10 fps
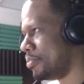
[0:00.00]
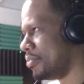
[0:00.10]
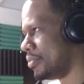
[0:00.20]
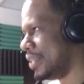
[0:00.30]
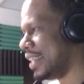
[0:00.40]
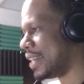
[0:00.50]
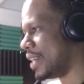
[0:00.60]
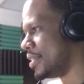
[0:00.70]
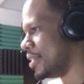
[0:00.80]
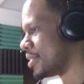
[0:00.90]
late
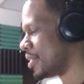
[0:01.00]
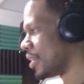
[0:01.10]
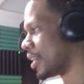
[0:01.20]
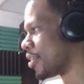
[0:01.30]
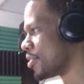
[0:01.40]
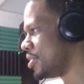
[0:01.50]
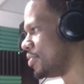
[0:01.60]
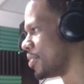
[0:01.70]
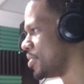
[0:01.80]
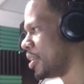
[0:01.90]
90s. Kick out Steve
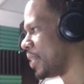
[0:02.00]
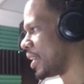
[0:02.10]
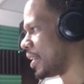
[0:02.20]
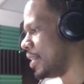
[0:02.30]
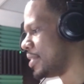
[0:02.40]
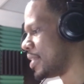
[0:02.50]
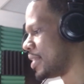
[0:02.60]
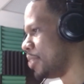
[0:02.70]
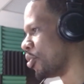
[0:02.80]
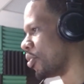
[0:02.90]
Jobs. He not making any sense
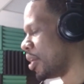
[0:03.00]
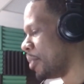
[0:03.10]
anymore.